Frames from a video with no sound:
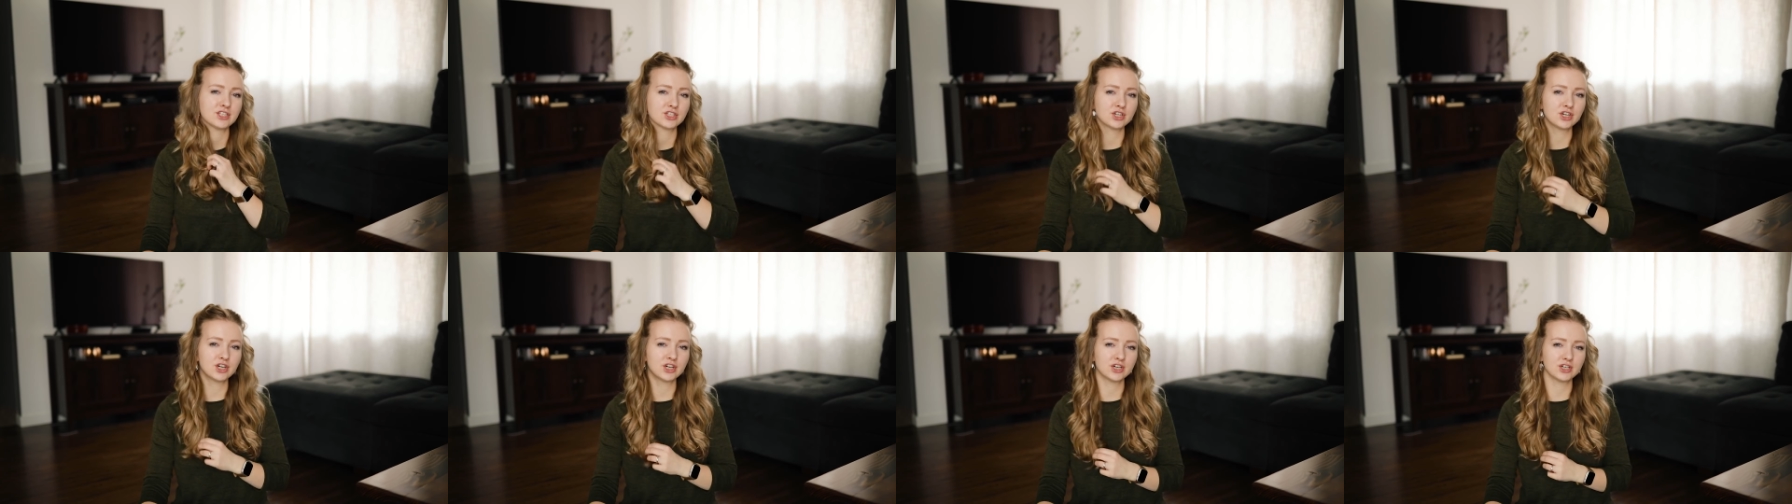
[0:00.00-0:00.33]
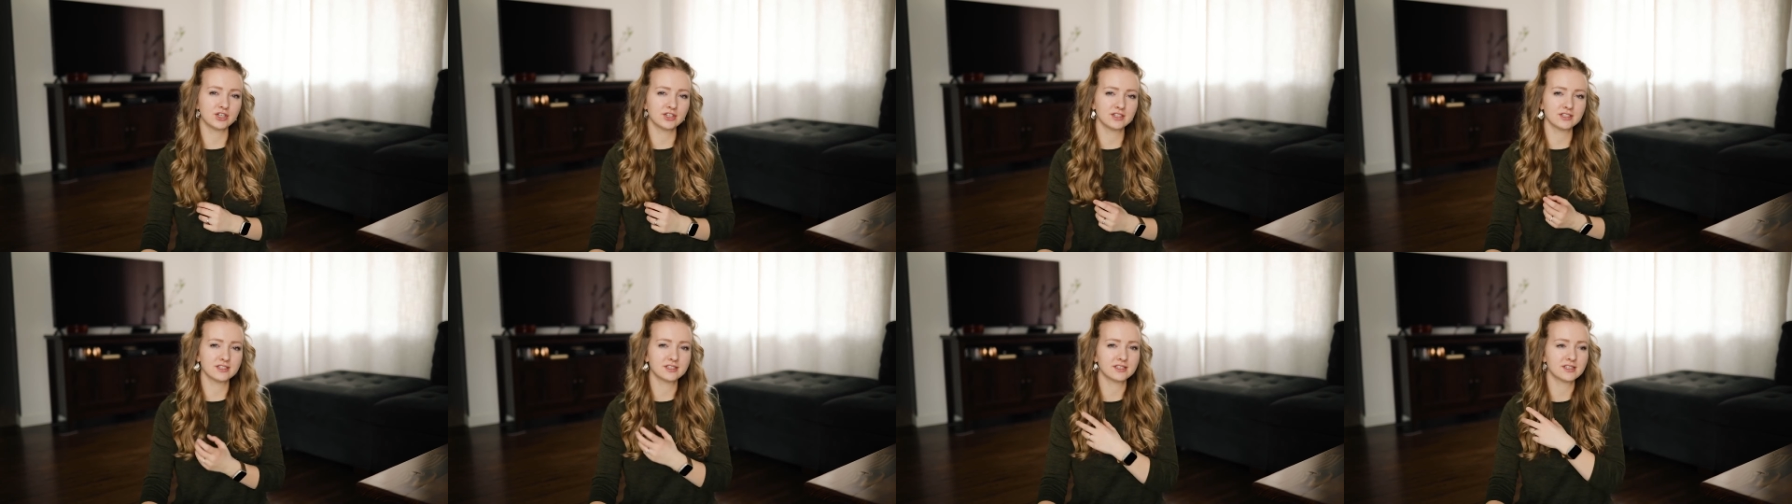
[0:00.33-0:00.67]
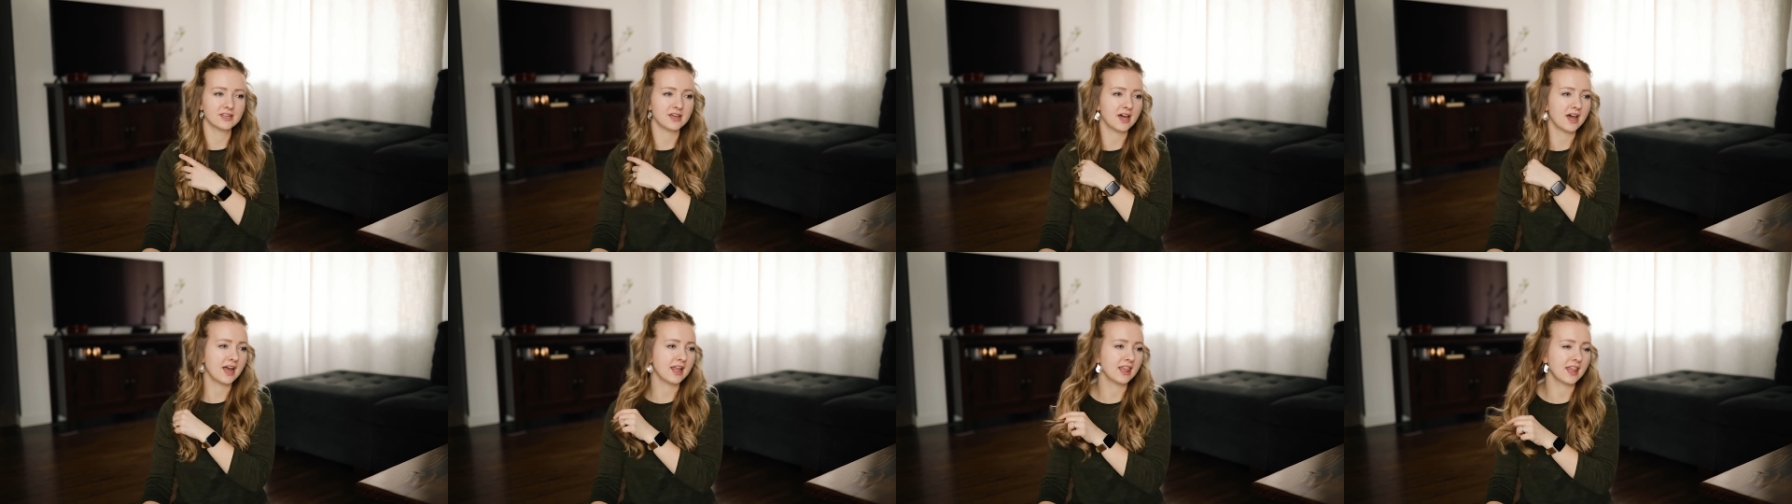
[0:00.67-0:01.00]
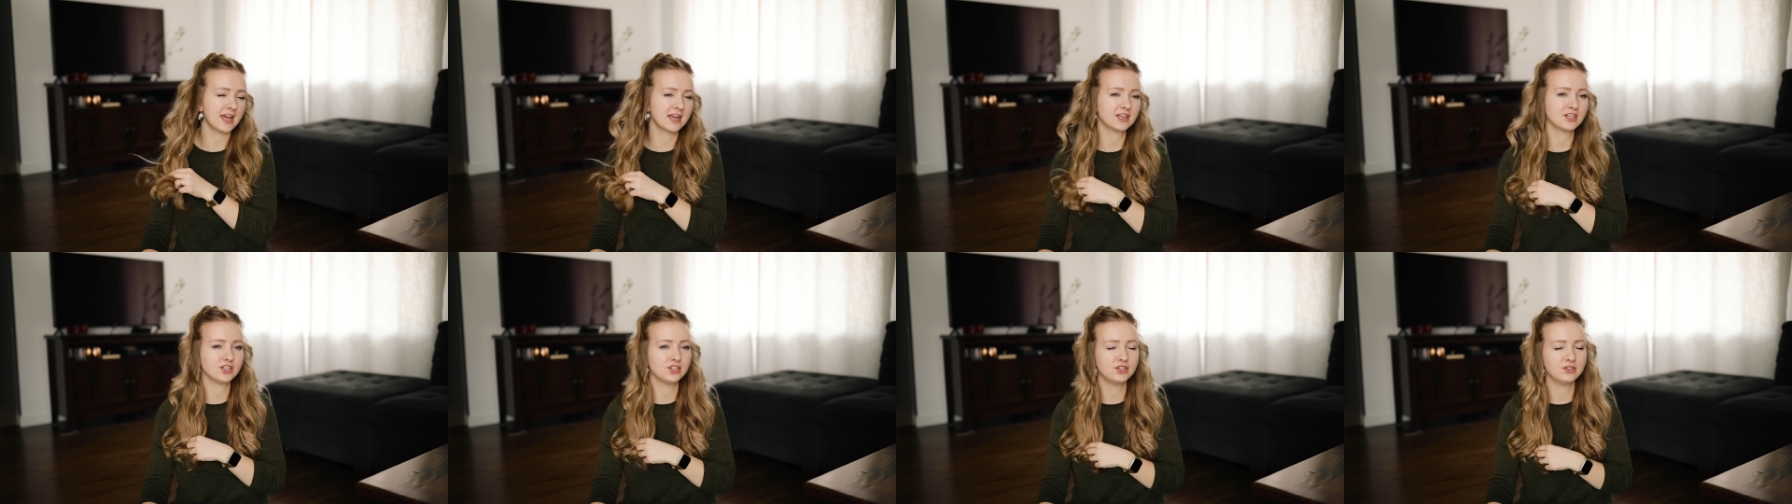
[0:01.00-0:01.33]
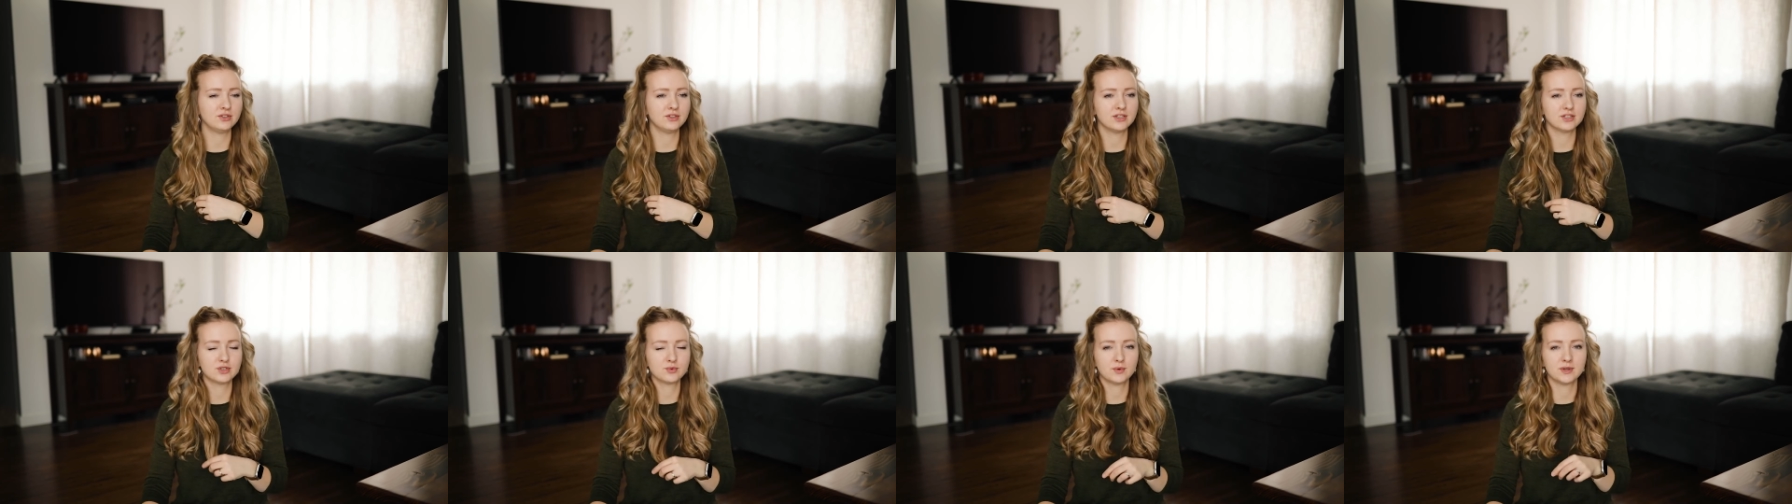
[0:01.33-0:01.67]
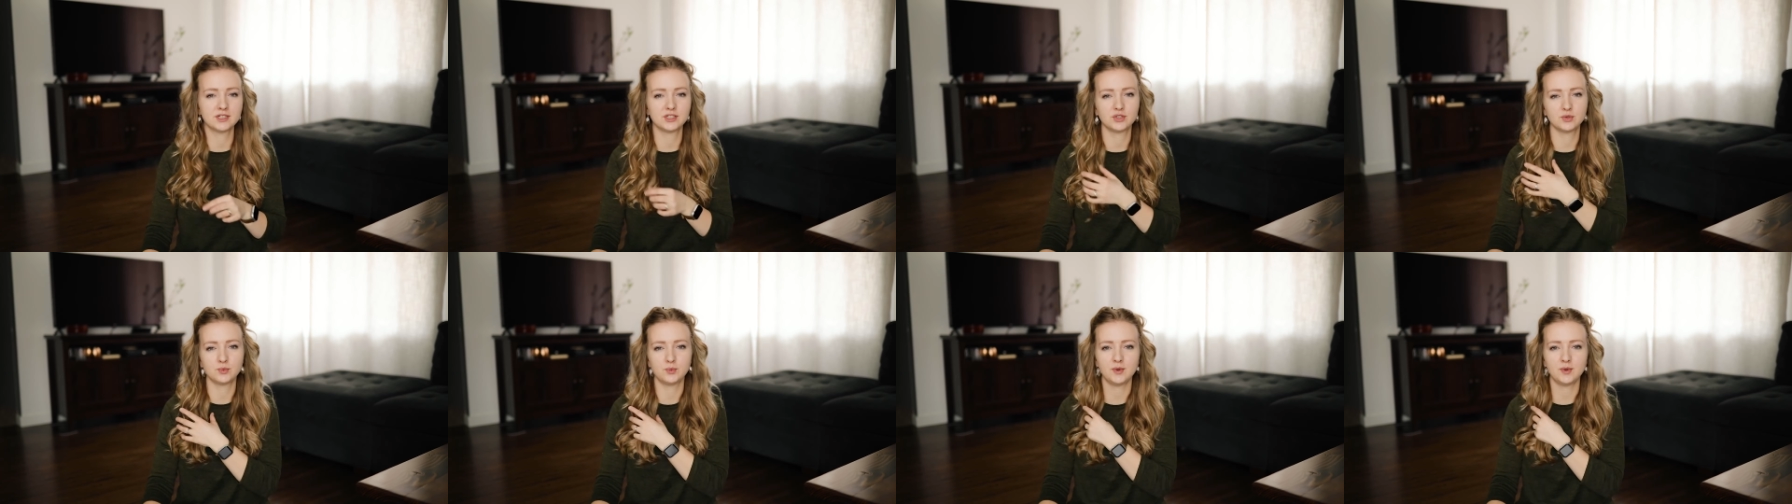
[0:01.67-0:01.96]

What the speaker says: curls. I like to do this once a